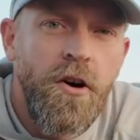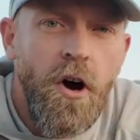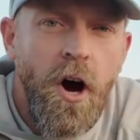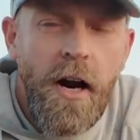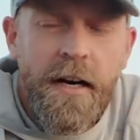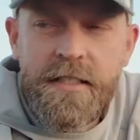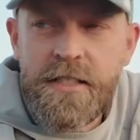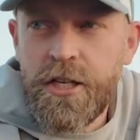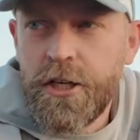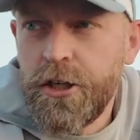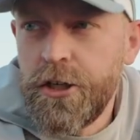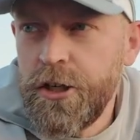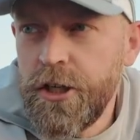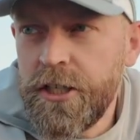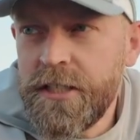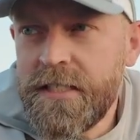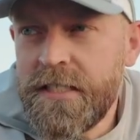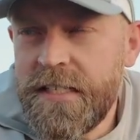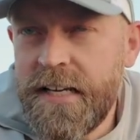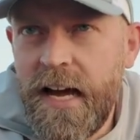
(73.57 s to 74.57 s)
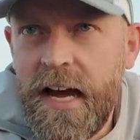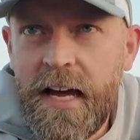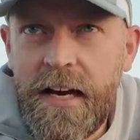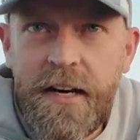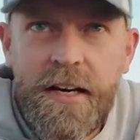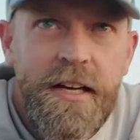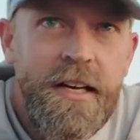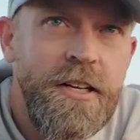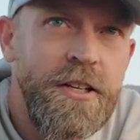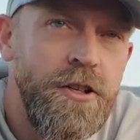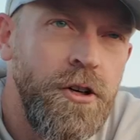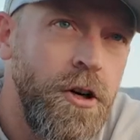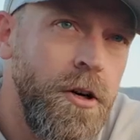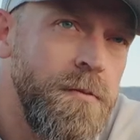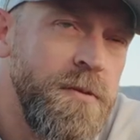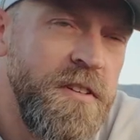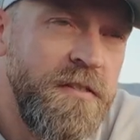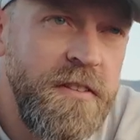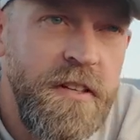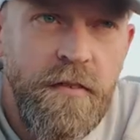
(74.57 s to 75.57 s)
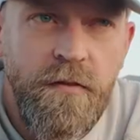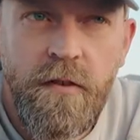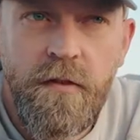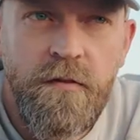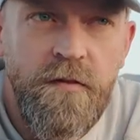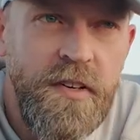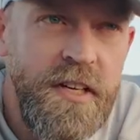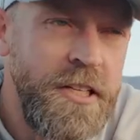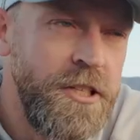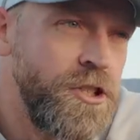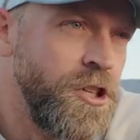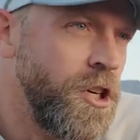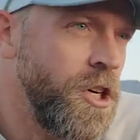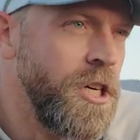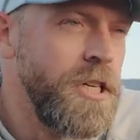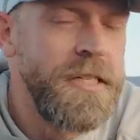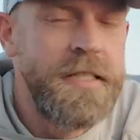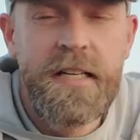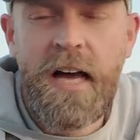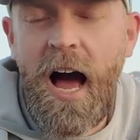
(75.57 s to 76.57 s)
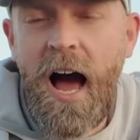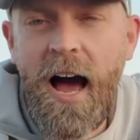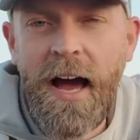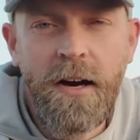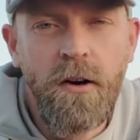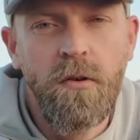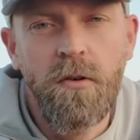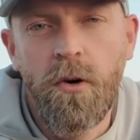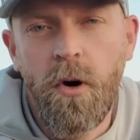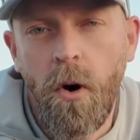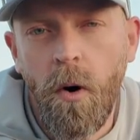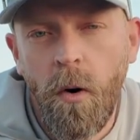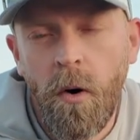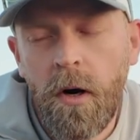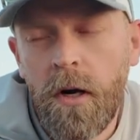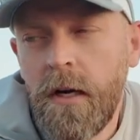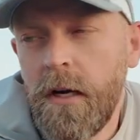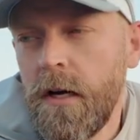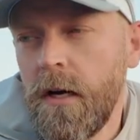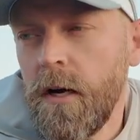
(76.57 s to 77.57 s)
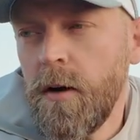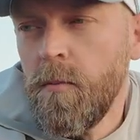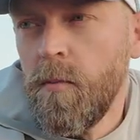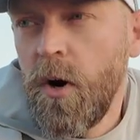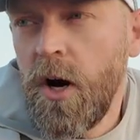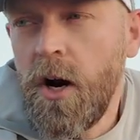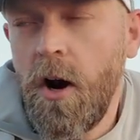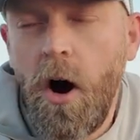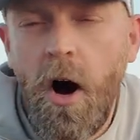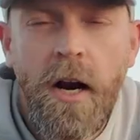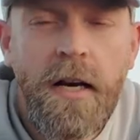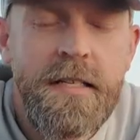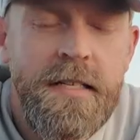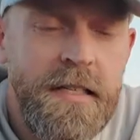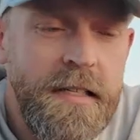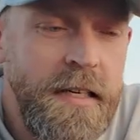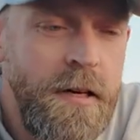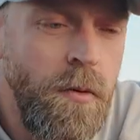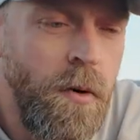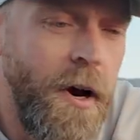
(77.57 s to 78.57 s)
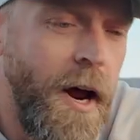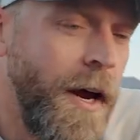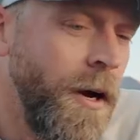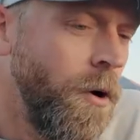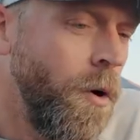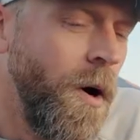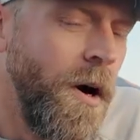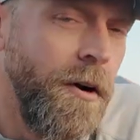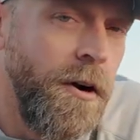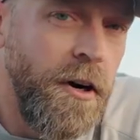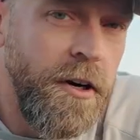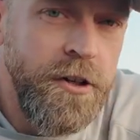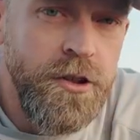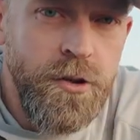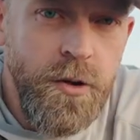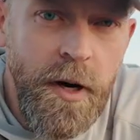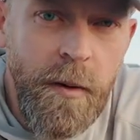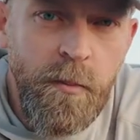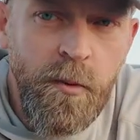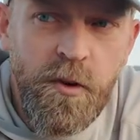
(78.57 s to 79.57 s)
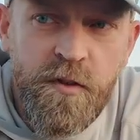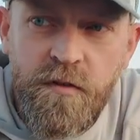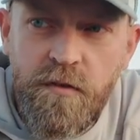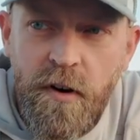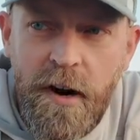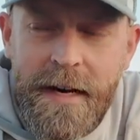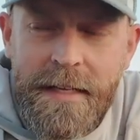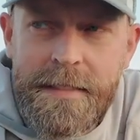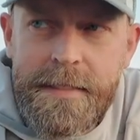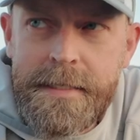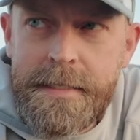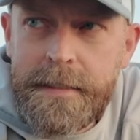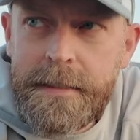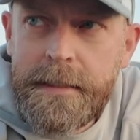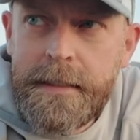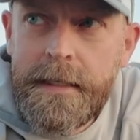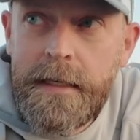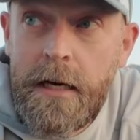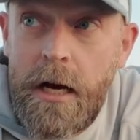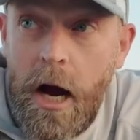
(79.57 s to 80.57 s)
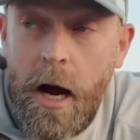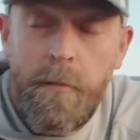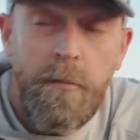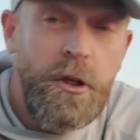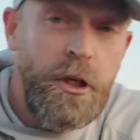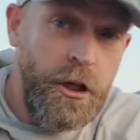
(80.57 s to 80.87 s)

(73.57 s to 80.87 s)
or not it's a good tent in terms of different features, I don't know. But honestly, when I go out on a trip with friends, I'm